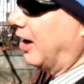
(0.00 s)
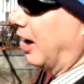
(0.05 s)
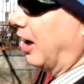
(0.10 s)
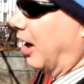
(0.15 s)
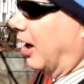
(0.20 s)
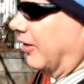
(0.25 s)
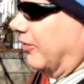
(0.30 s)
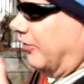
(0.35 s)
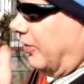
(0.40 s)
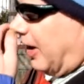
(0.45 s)

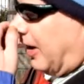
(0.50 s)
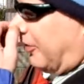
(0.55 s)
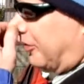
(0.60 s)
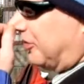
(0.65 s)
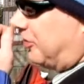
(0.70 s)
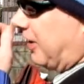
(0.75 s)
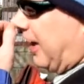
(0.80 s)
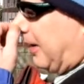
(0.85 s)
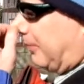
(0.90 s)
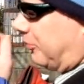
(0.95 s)
of
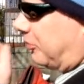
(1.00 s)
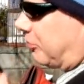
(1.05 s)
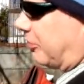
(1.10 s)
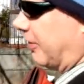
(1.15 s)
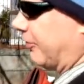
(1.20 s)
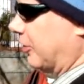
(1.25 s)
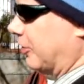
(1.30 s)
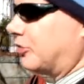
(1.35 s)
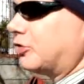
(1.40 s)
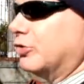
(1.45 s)
the James
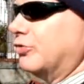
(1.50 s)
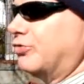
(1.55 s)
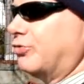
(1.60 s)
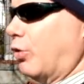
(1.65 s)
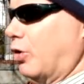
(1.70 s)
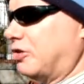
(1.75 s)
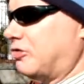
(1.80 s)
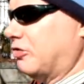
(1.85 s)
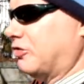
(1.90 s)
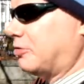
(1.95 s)
River to
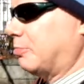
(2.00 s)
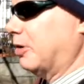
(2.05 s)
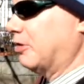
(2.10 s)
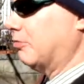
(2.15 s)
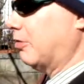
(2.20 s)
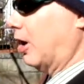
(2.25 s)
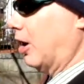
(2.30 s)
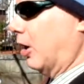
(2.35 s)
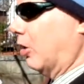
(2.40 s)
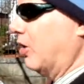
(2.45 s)
Fortress
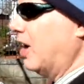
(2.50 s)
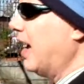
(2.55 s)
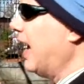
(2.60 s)
Monroe